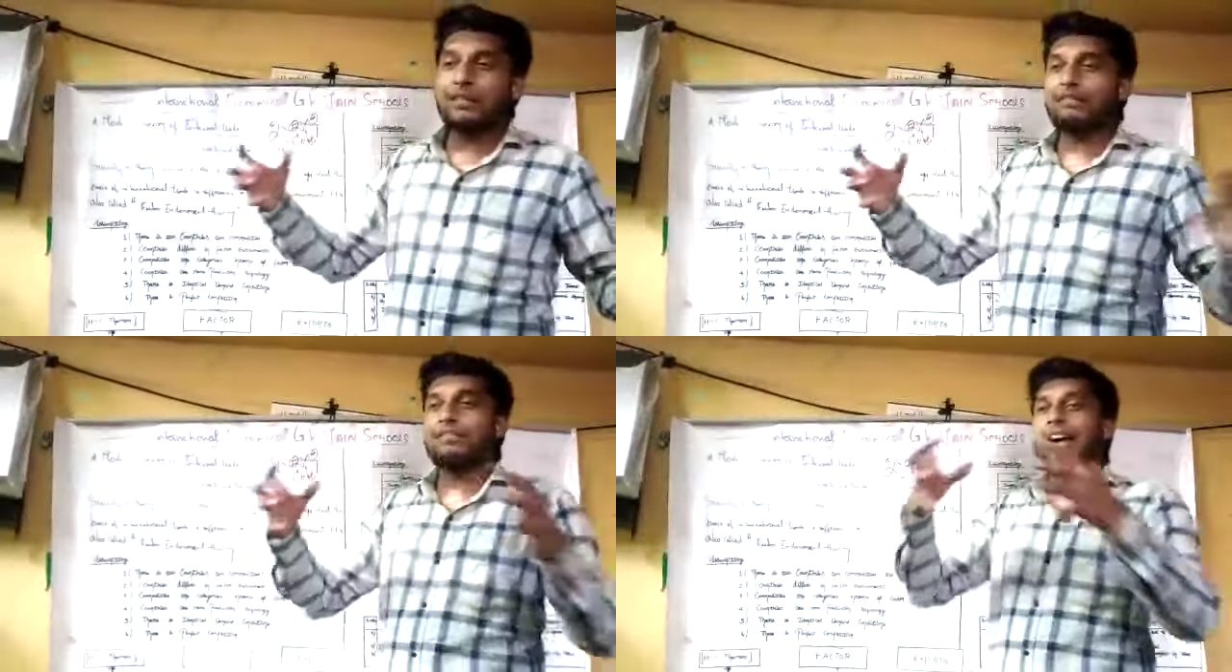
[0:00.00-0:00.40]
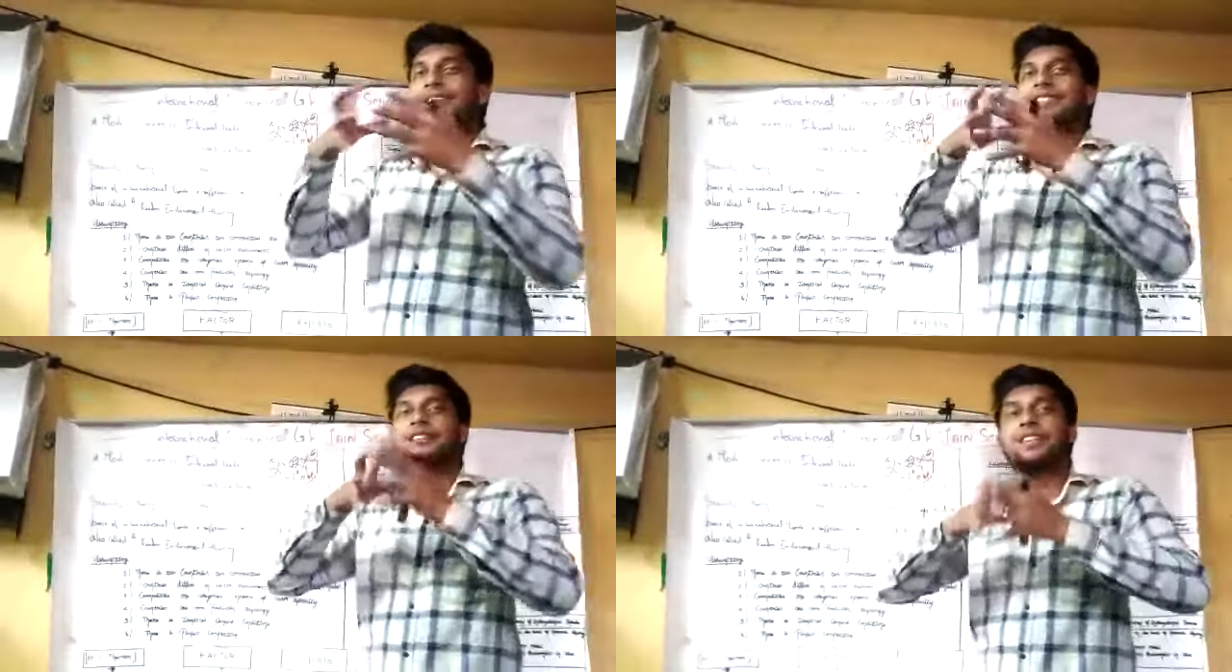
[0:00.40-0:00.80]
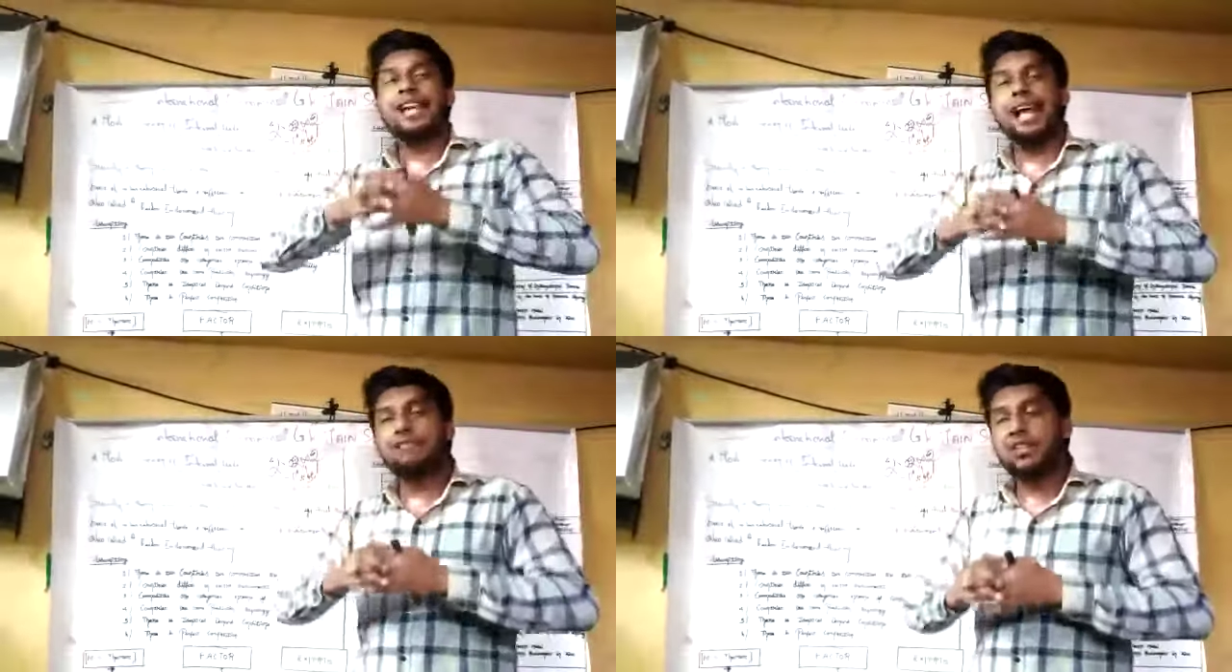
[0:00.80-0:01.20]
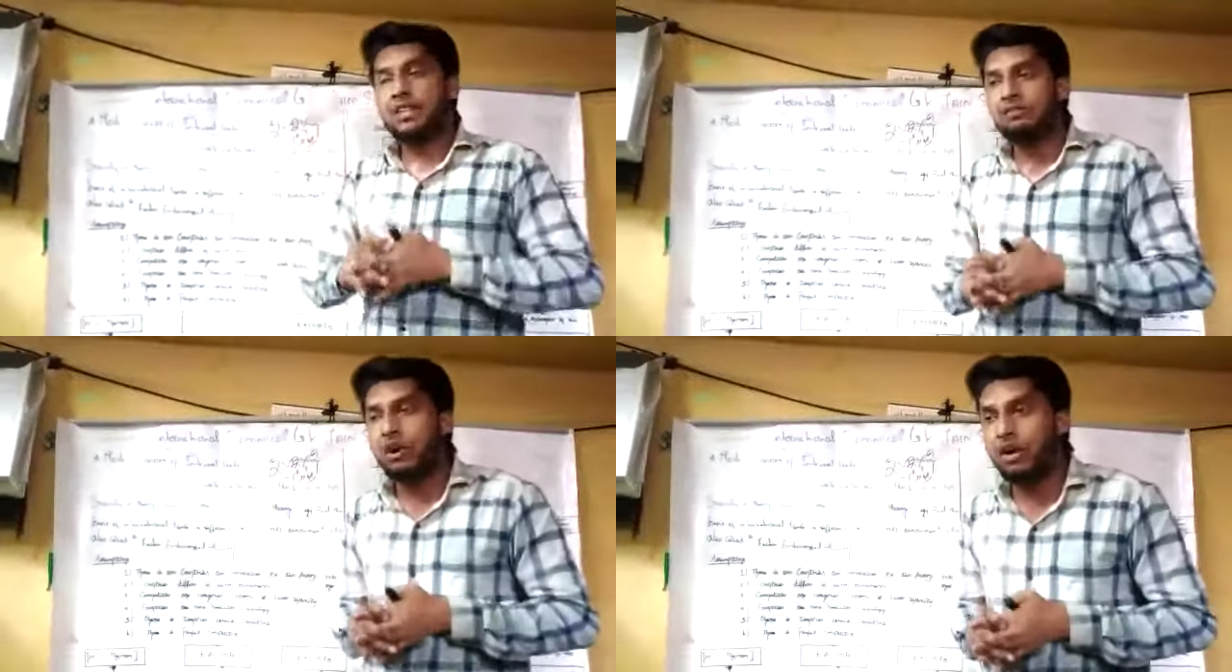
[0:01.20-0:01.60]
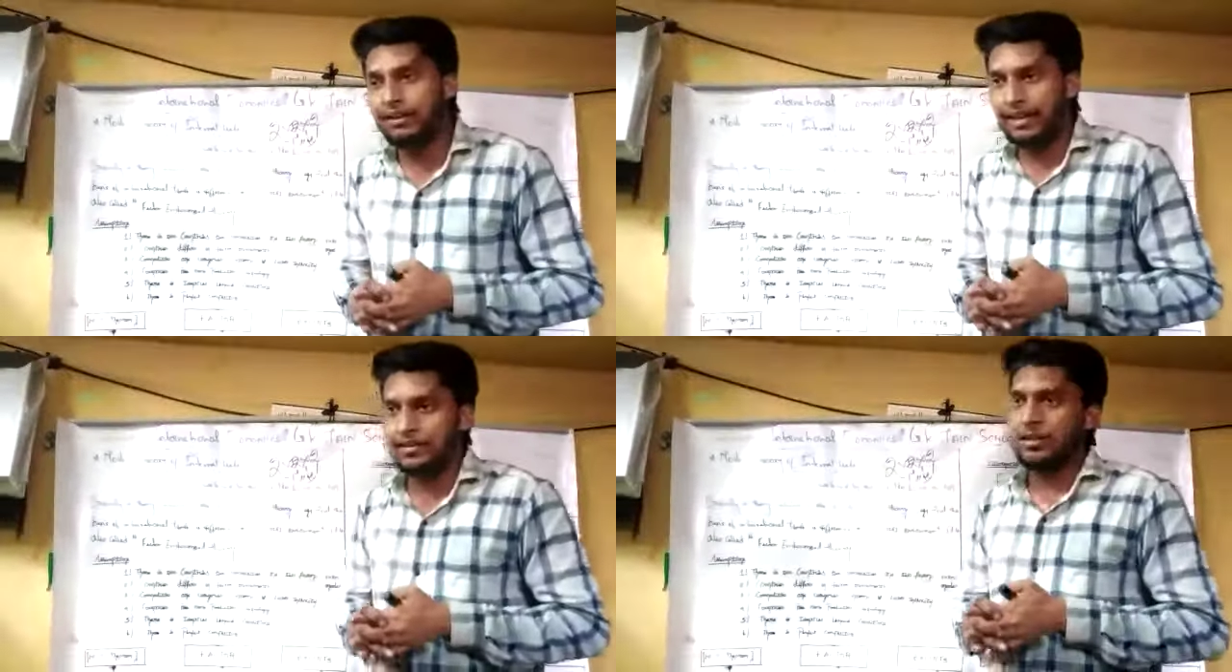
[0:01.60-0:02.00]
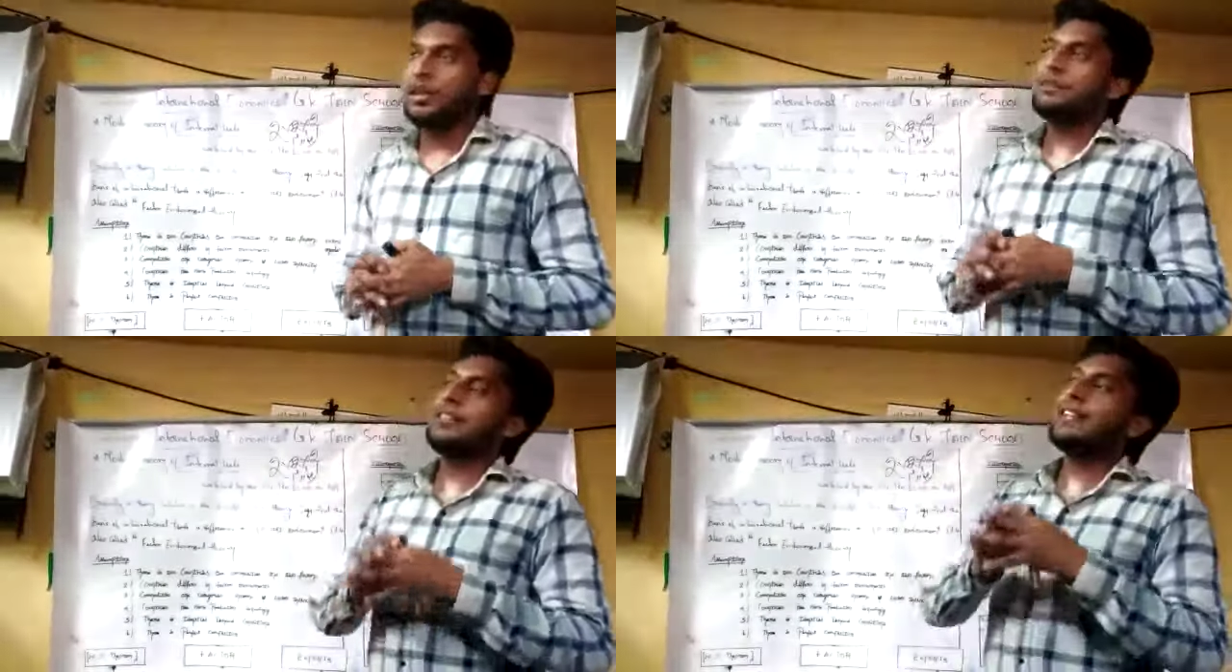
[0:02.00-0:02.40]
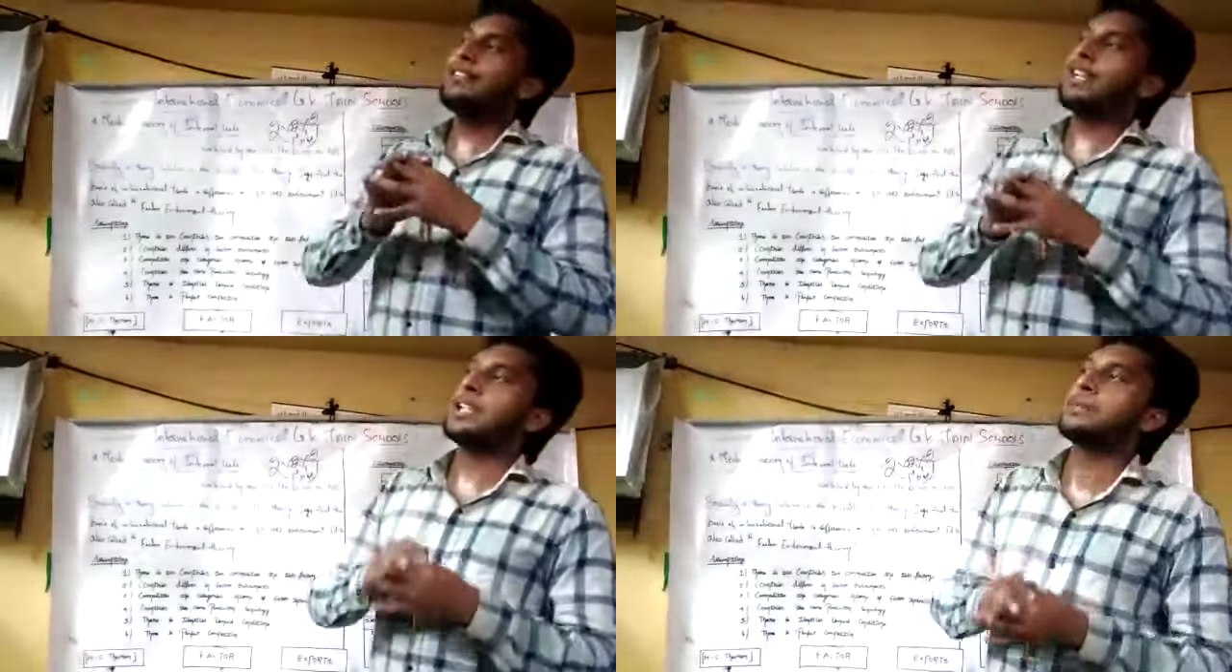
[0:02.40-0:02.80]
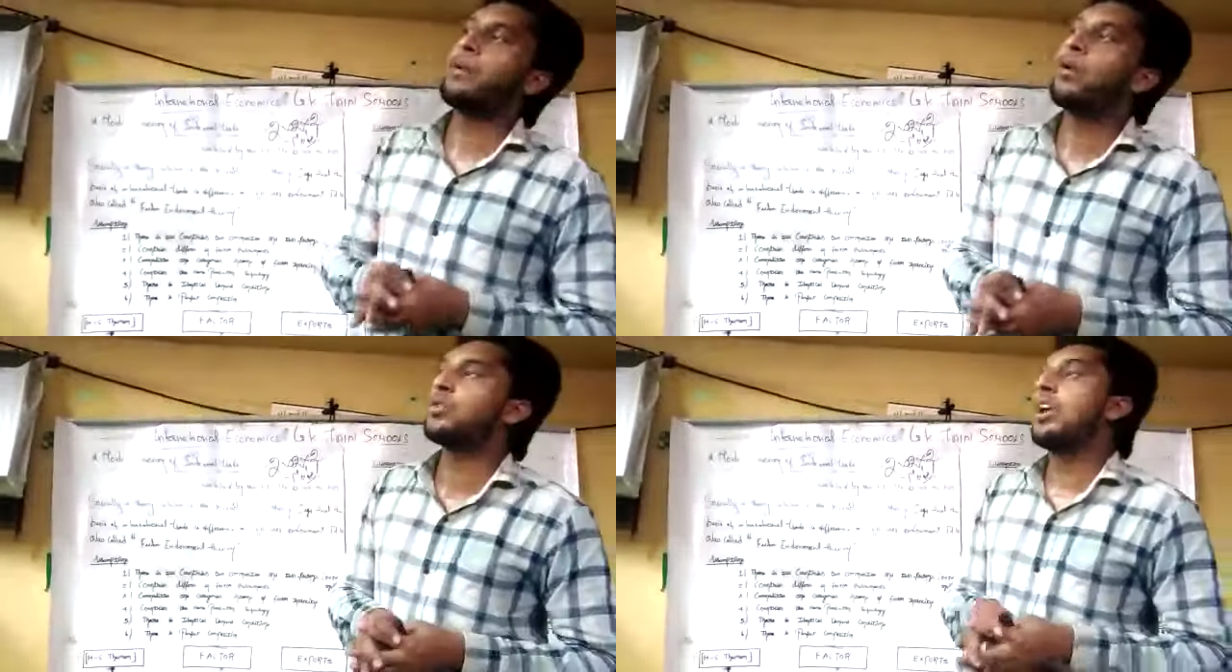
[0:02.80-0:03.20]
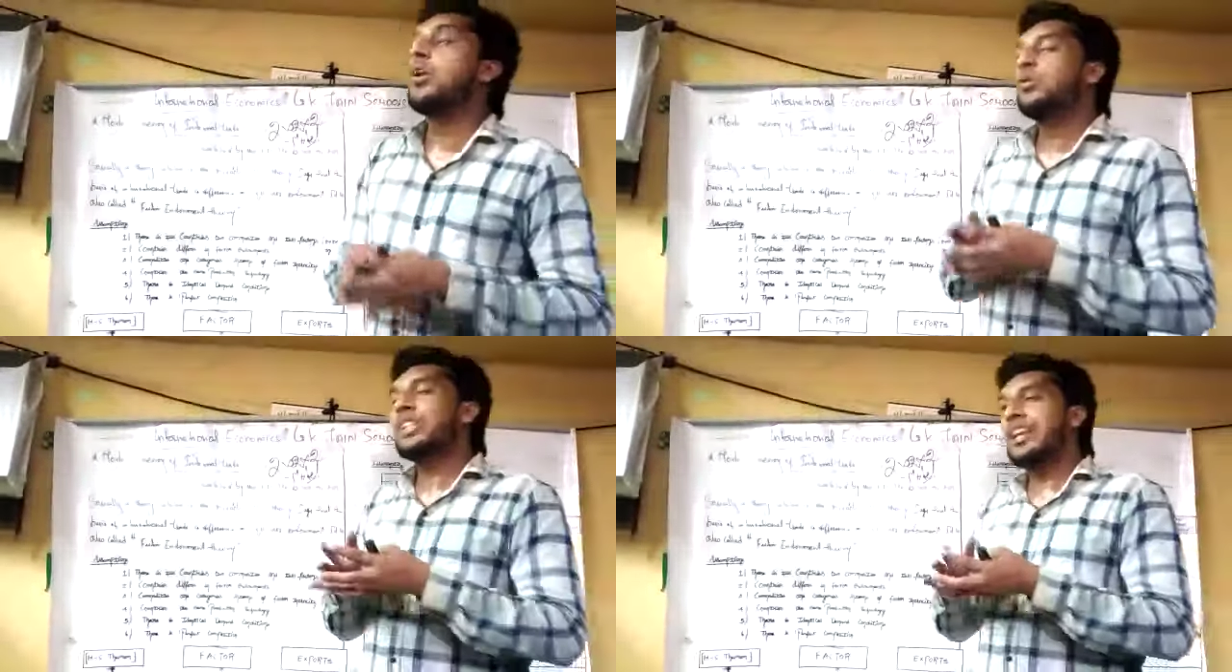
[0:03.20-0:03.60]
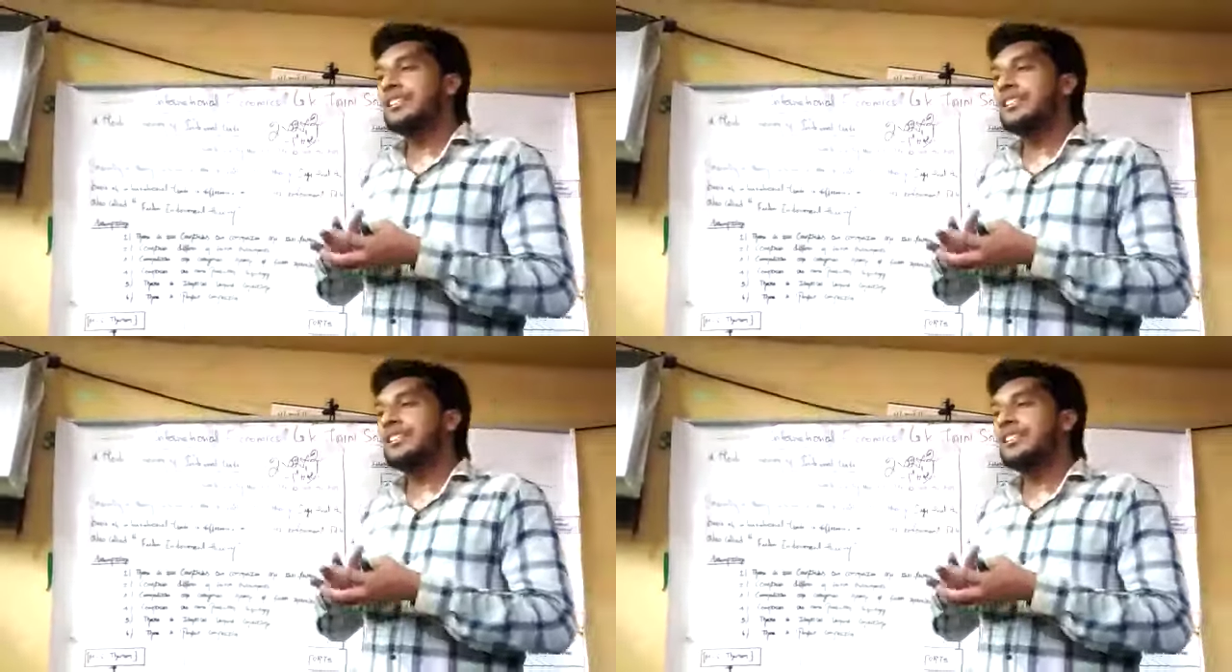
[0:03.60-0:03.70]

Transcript: factor we have involved it, whether it's export, whether it's